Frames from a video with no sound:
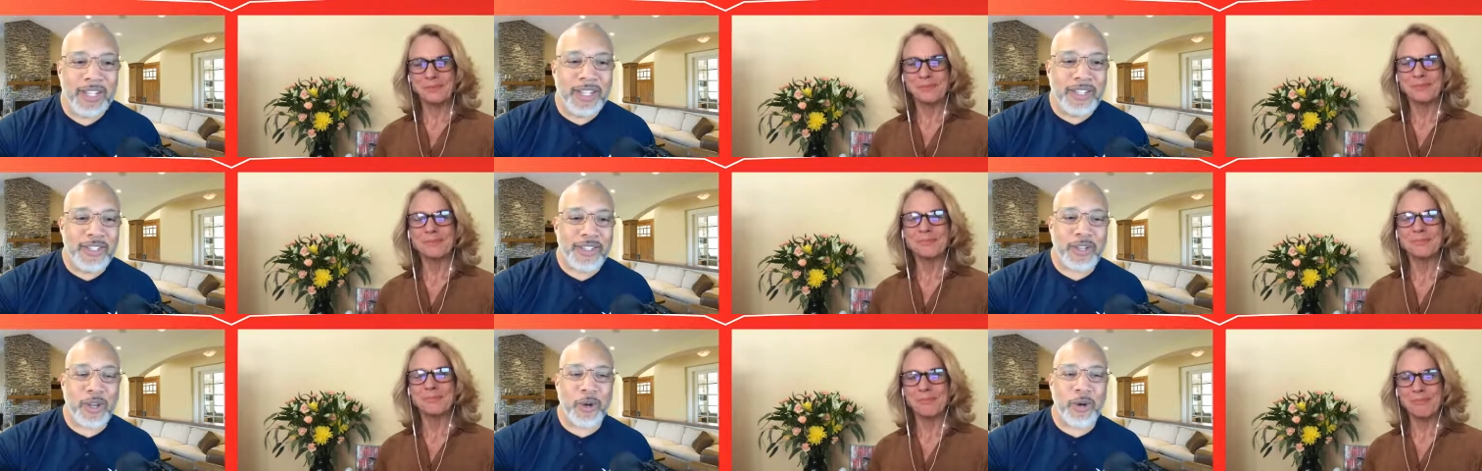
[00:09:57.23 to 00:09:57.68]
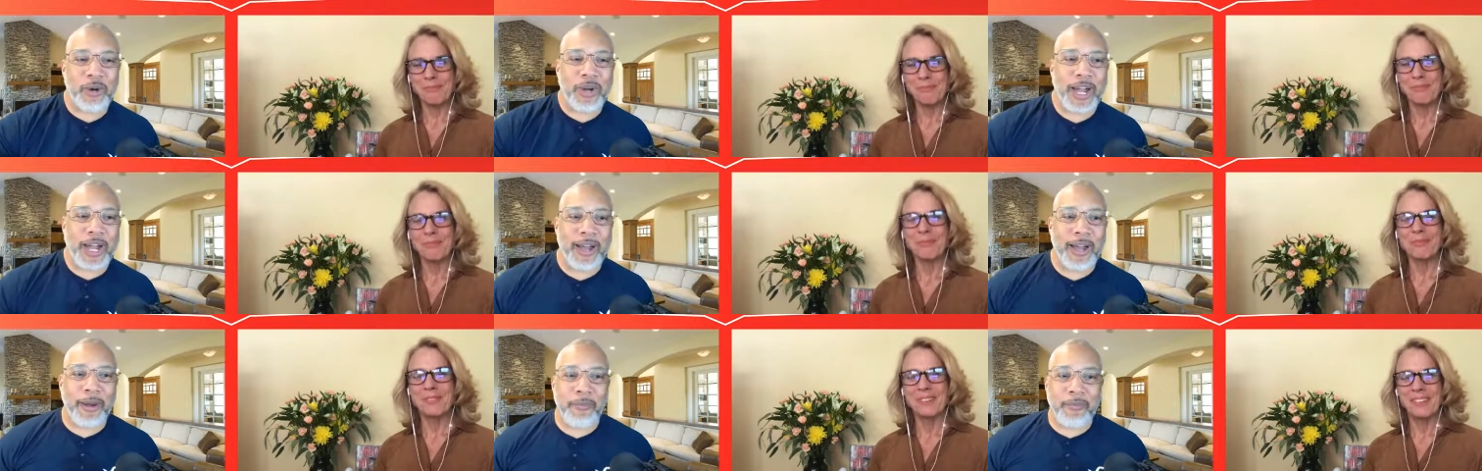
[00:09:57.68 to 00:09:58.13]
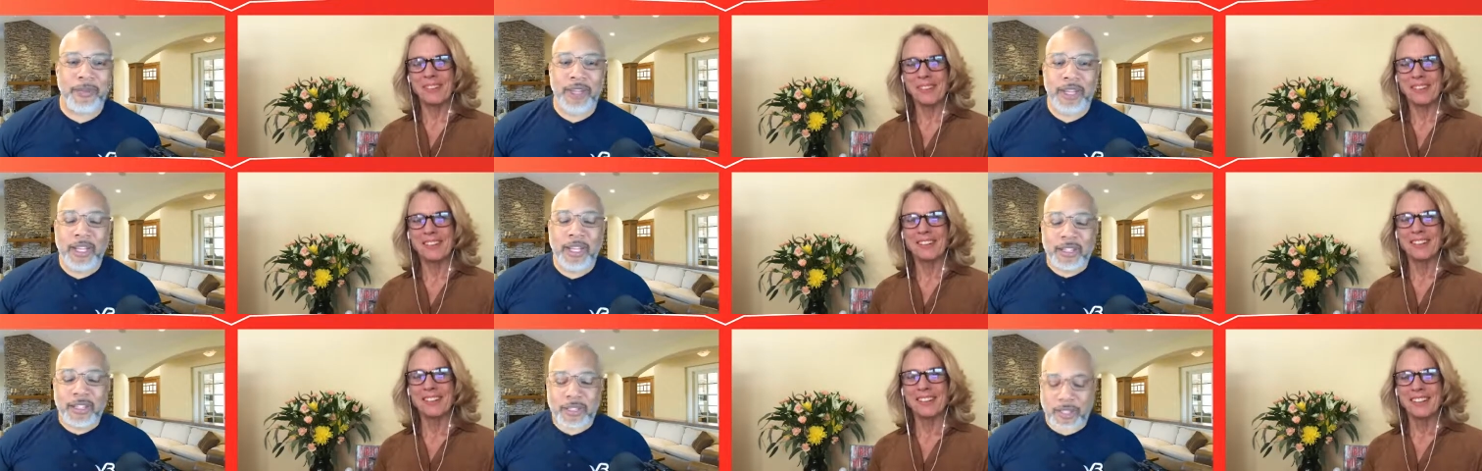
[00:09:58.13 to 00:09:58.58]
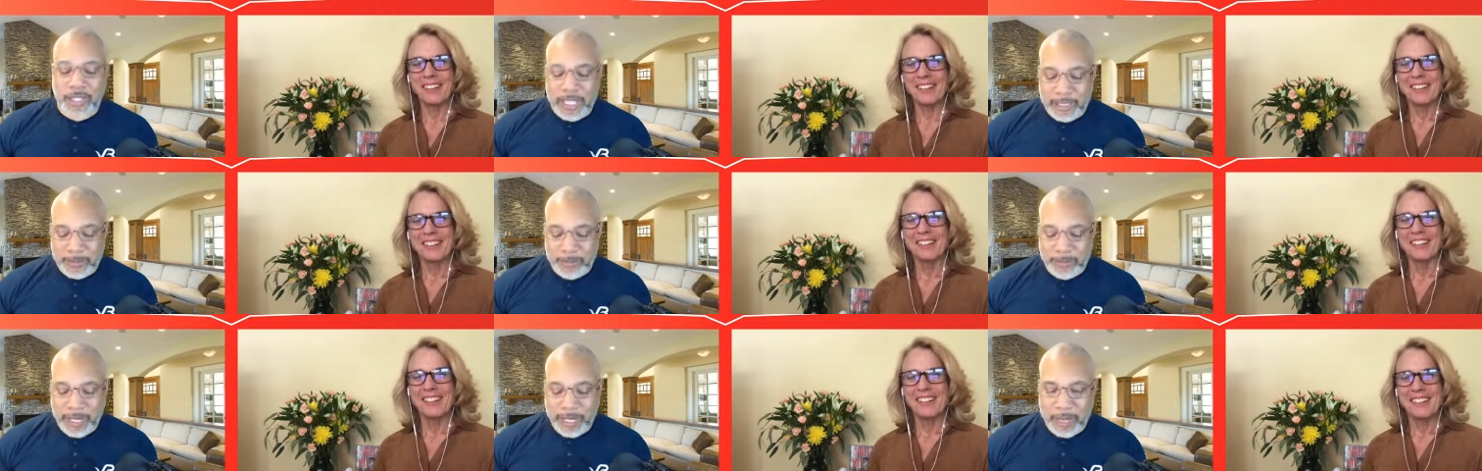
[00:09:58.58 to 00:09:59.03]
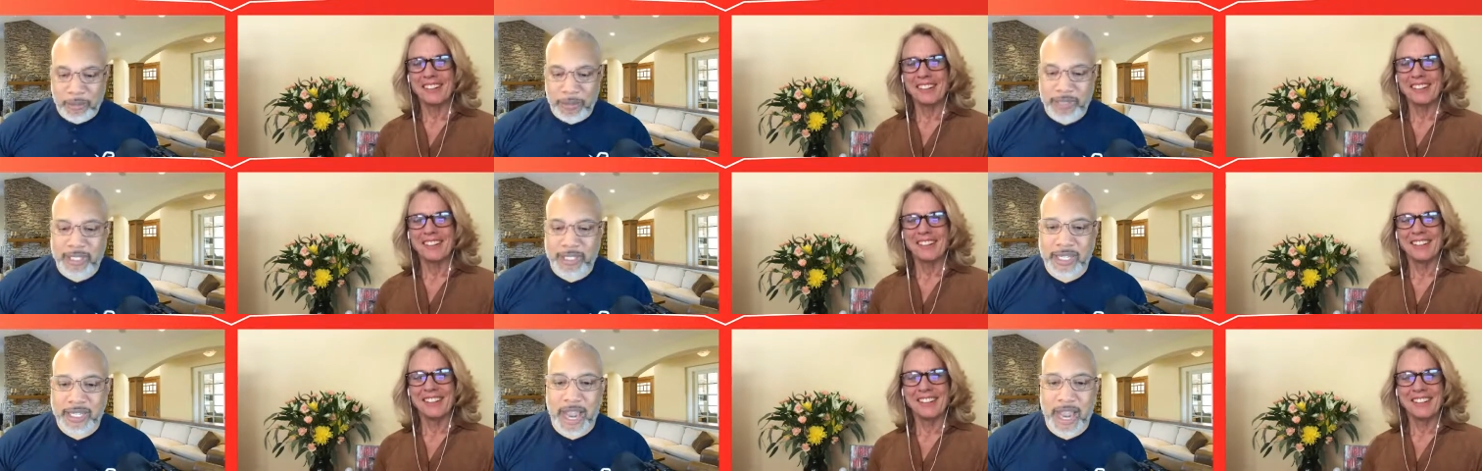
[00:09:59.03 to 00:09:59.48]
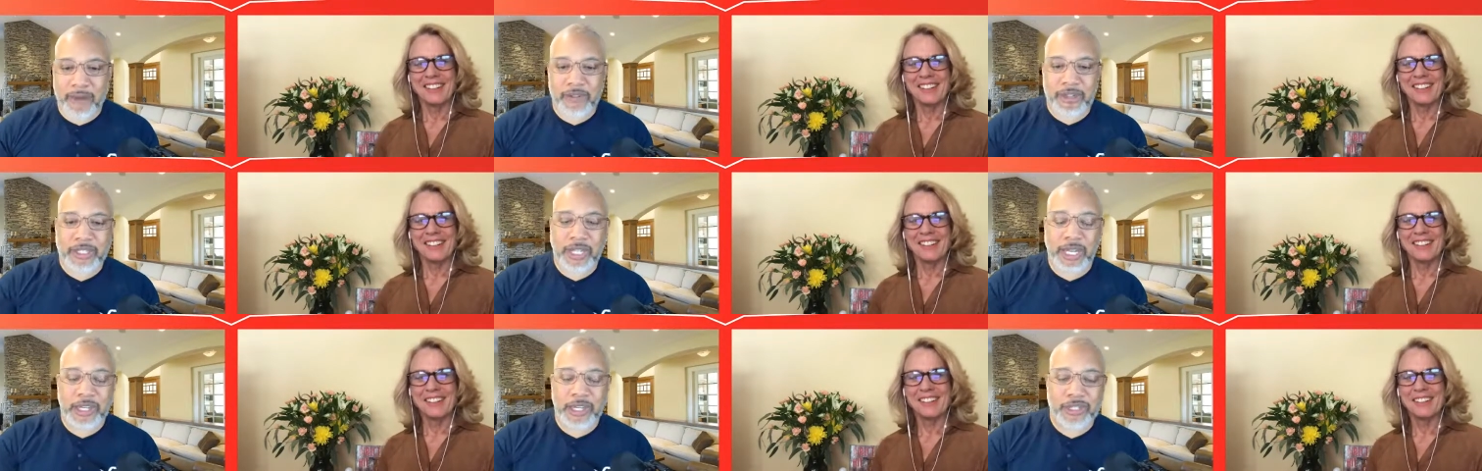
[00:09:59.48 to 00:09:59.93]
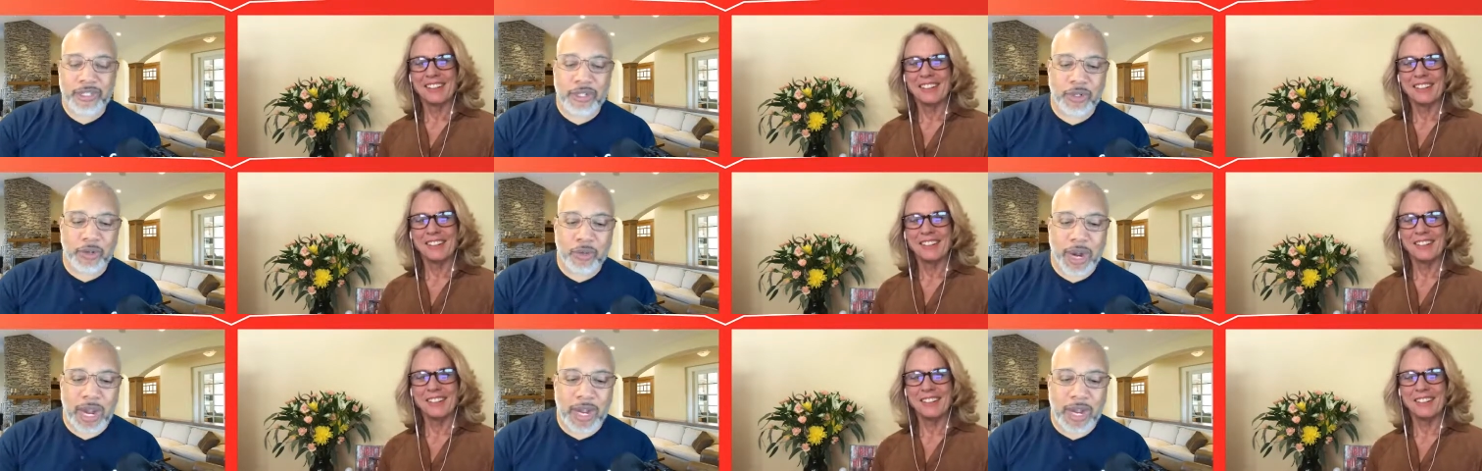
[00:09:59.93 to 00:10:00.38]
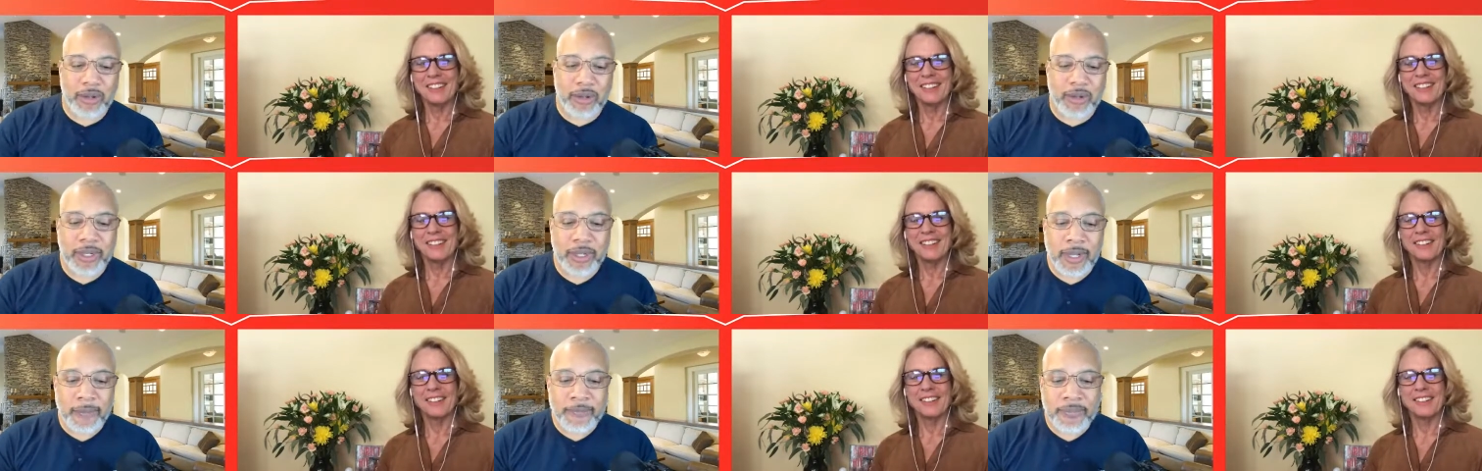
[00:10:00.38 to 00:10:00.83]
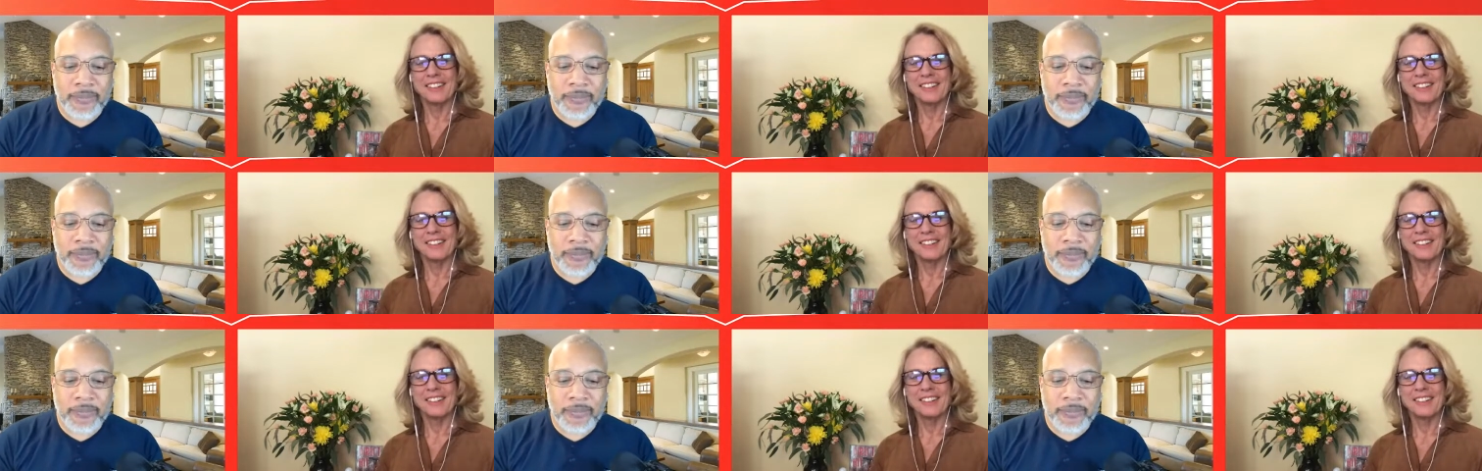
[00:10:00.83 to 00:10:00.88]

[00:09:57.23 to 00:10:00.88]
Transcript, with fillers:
Speaker 1: So, um, so let's begin with this conversation around.